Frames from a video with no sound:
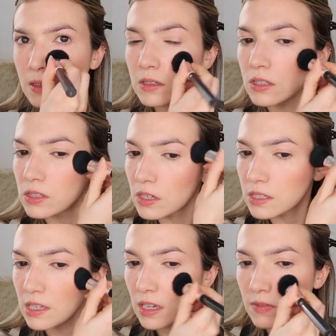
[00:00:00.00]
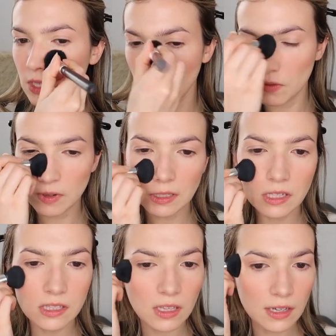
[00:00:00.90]
just because it gives like a really
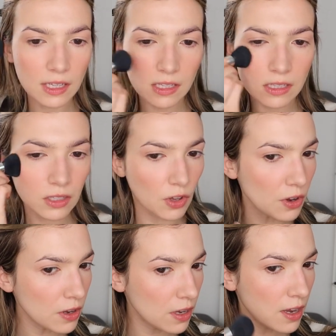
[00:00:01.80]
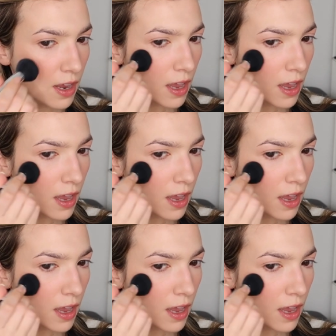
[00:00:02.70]
sun-kissed look.